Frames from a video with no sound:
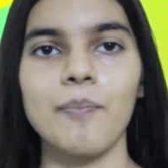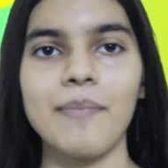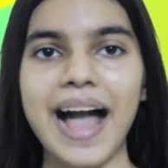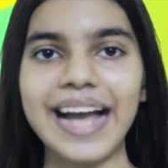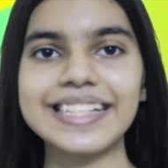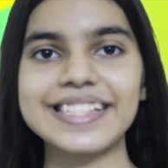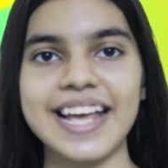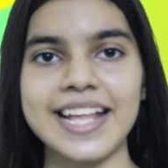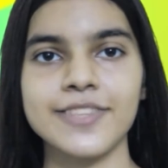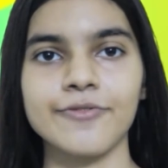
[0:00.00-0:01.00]
MAC
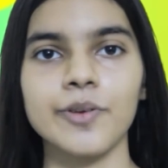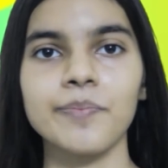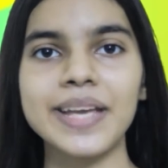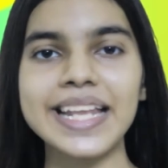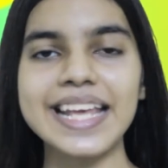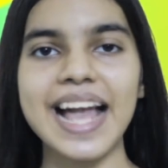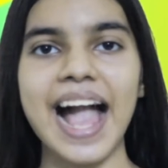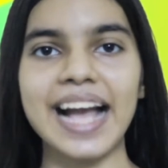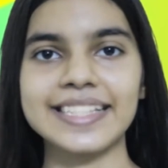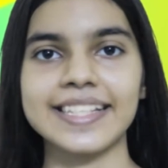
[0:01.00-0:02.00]
stands for Media
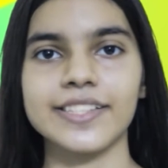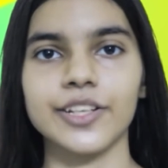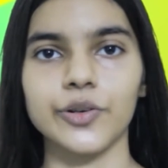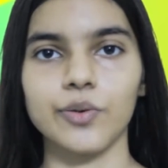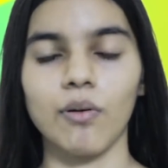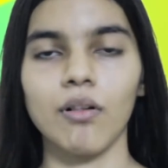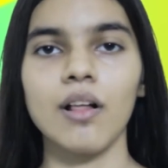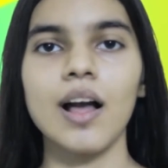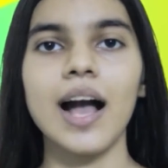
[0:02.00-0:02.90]
Access Control.